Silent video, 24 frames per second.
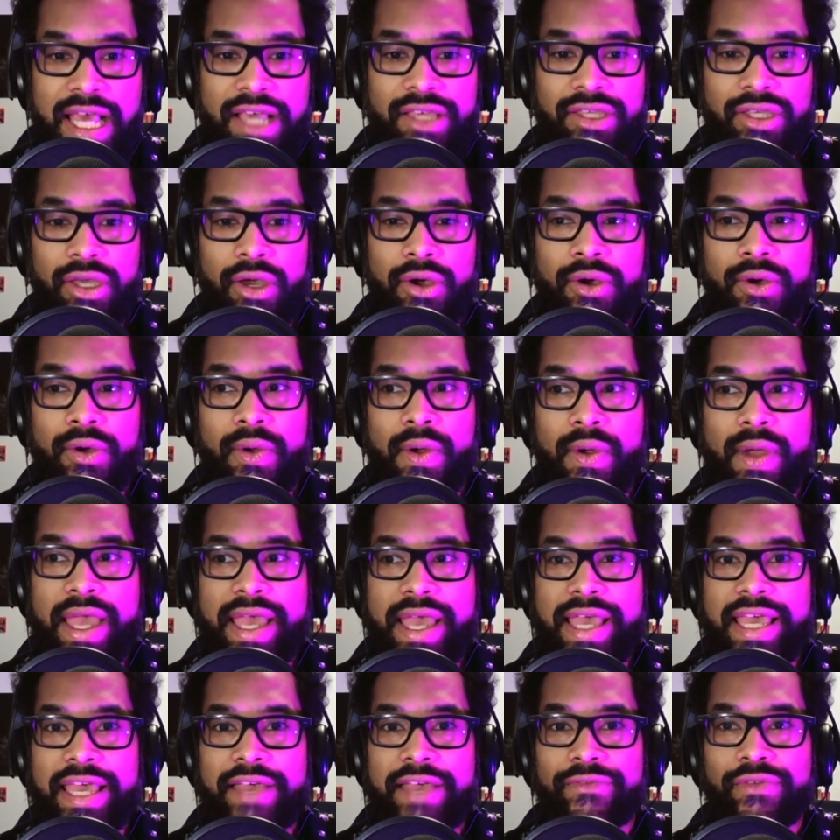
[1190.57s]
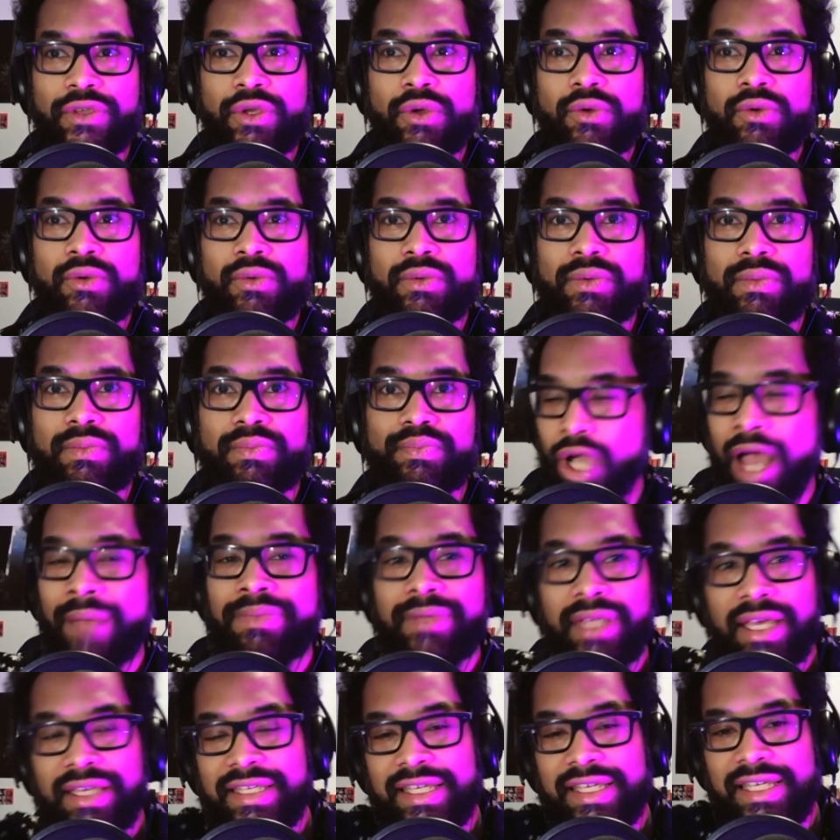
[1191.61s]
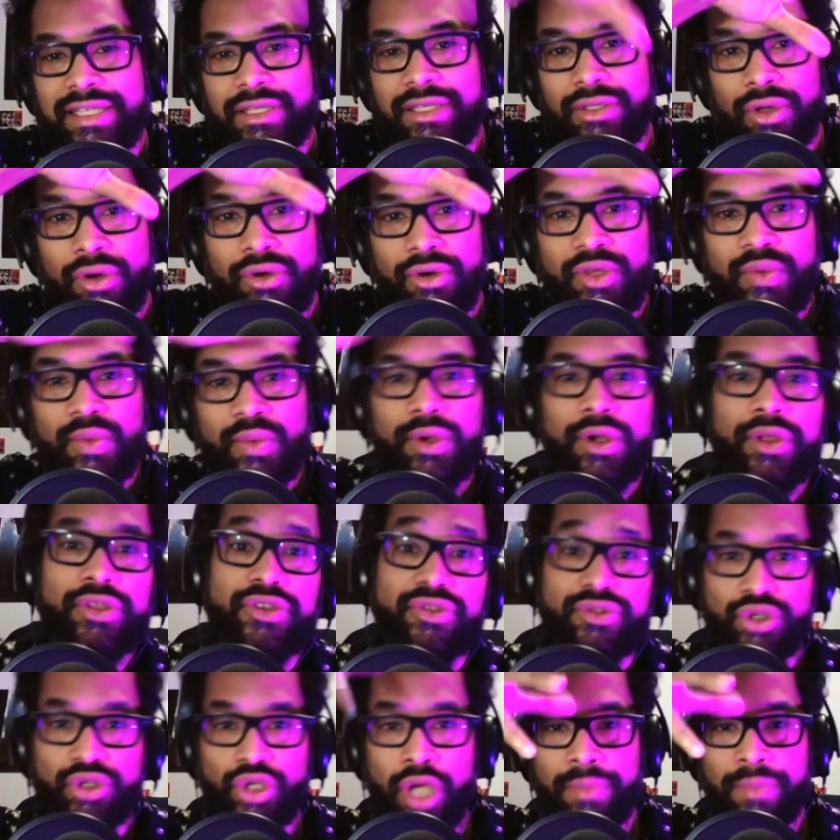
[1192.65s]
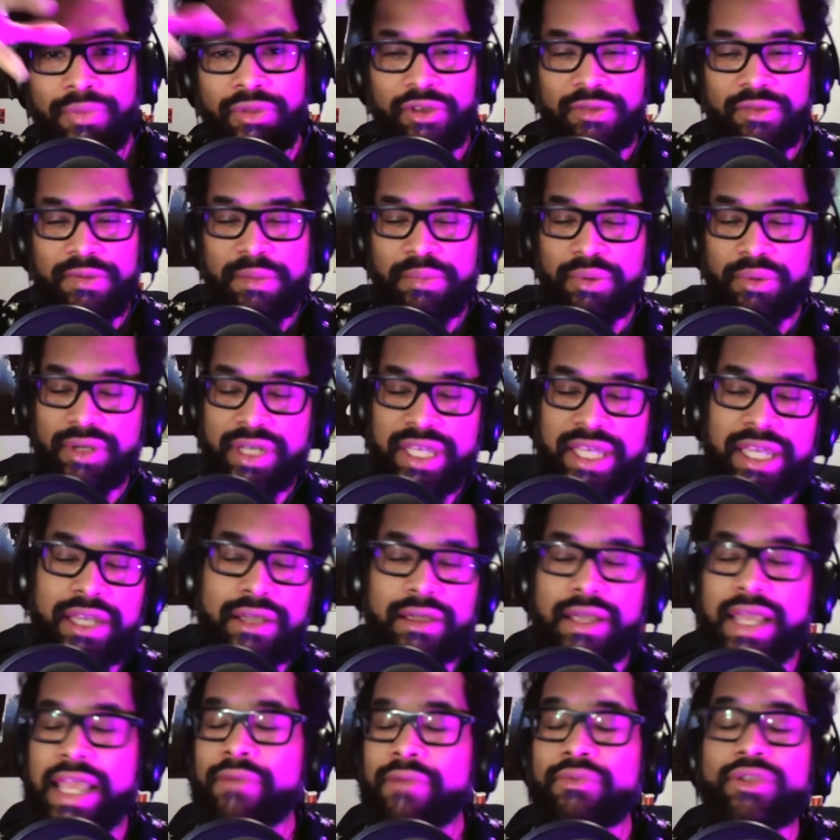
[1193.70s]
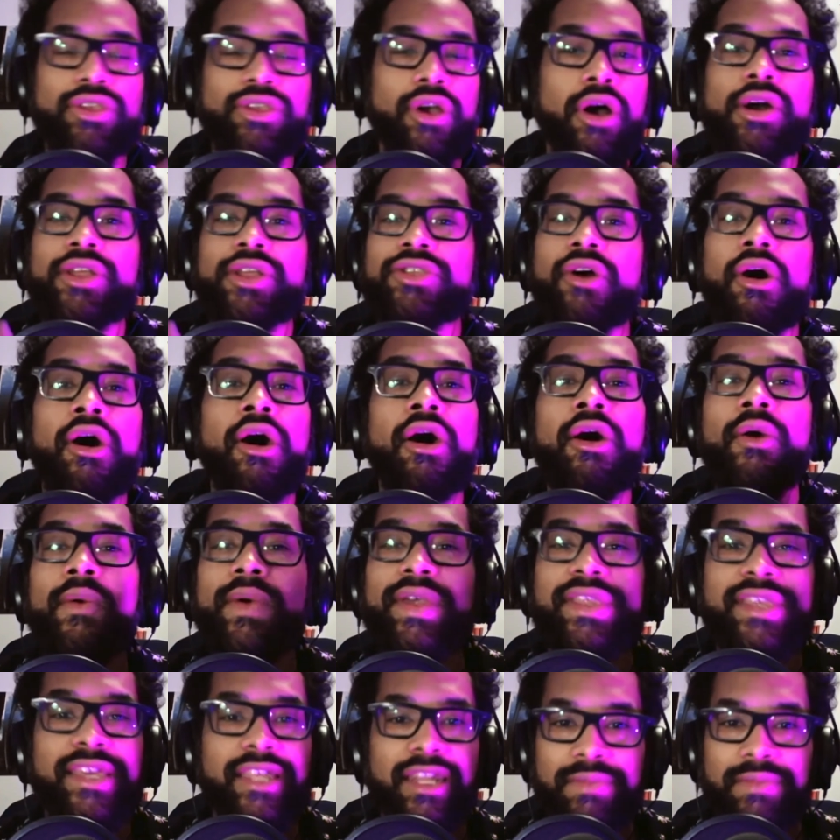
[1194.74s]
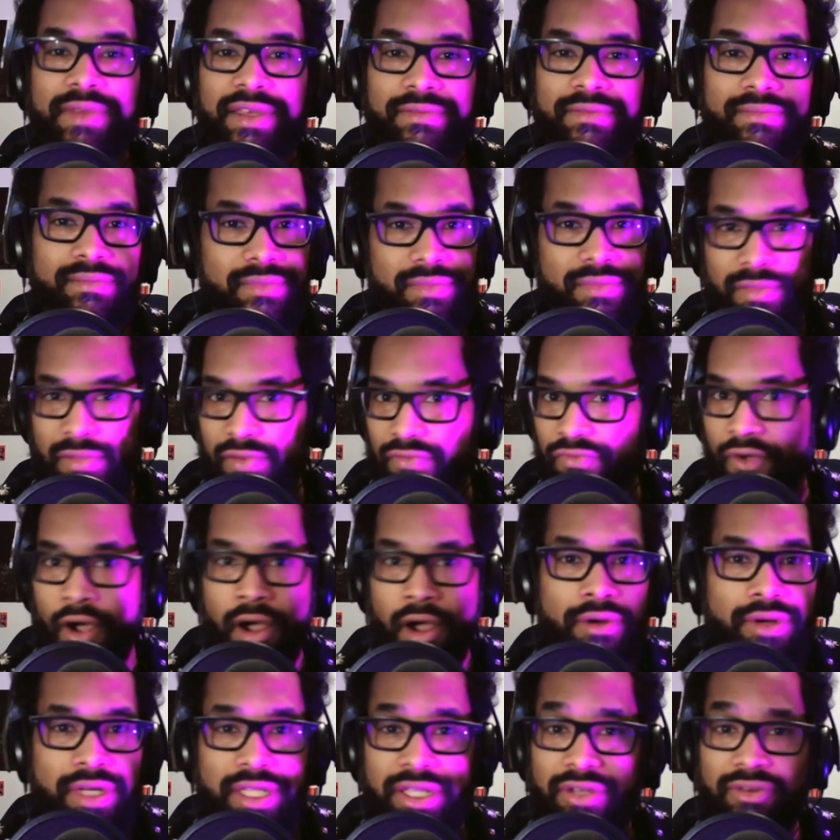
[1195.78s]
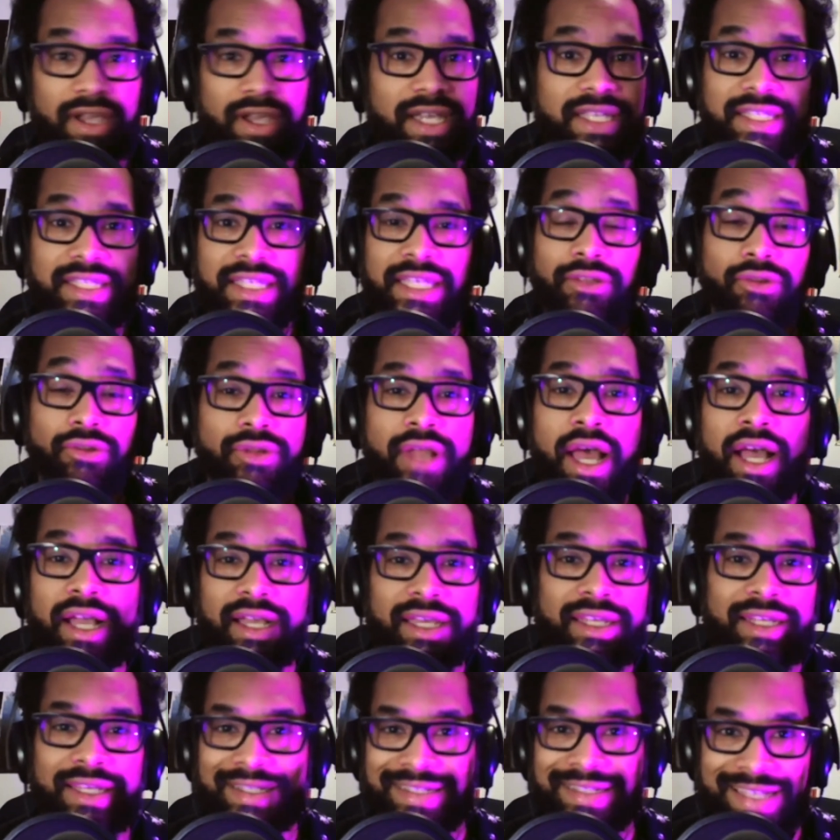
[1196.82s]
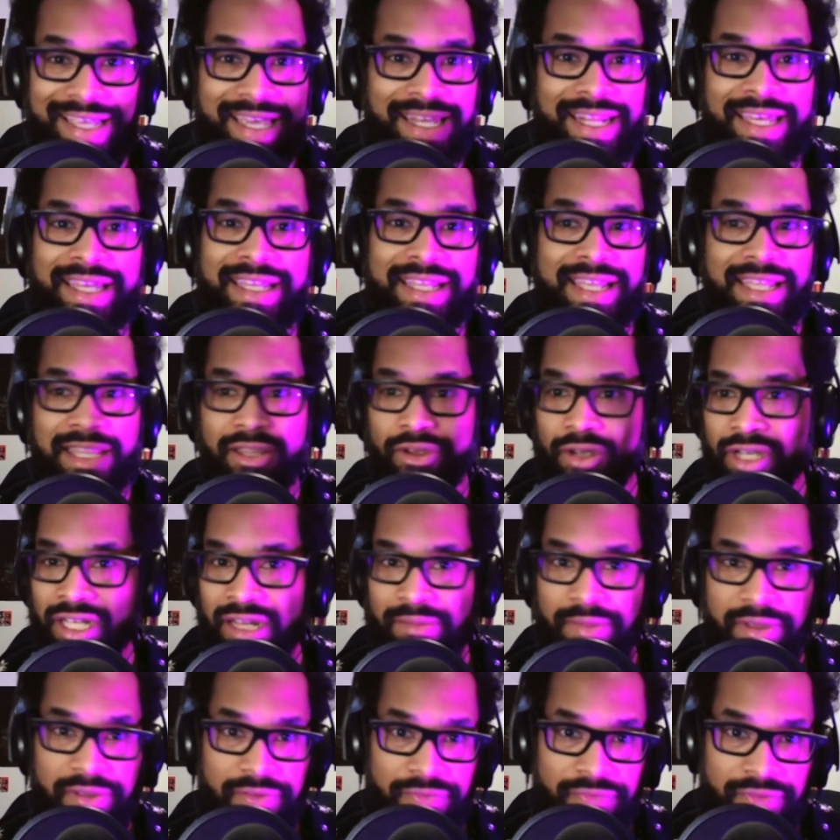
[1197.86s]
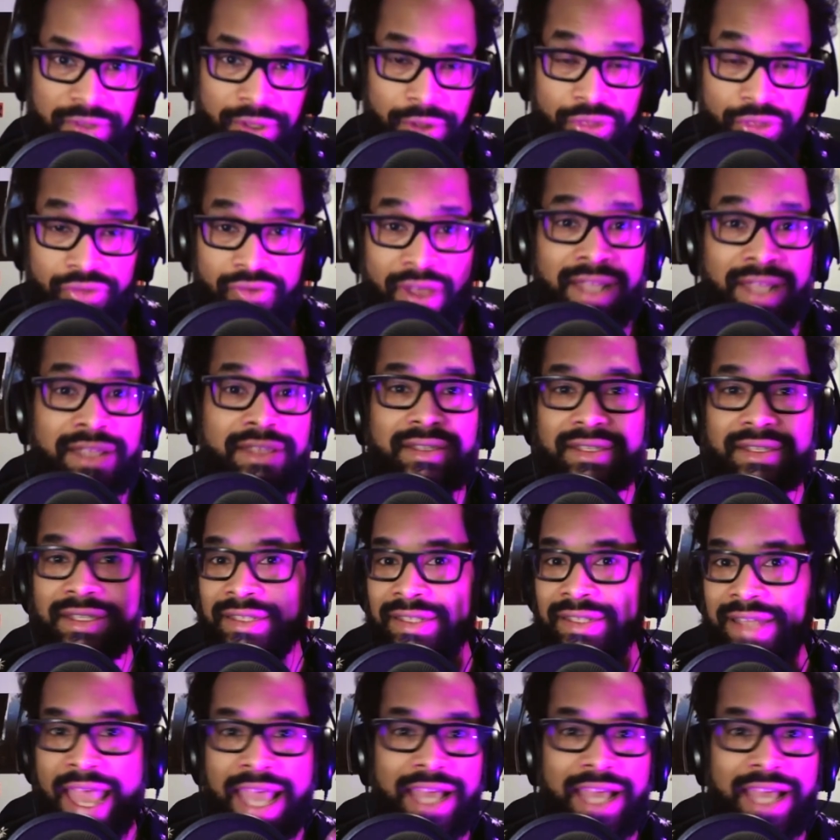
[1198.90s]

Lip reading: So if you dropped us into those worlds or dropped those people here, it's always going to be foreign and crazy, and they're not going to get it, and they're going to feel threatened and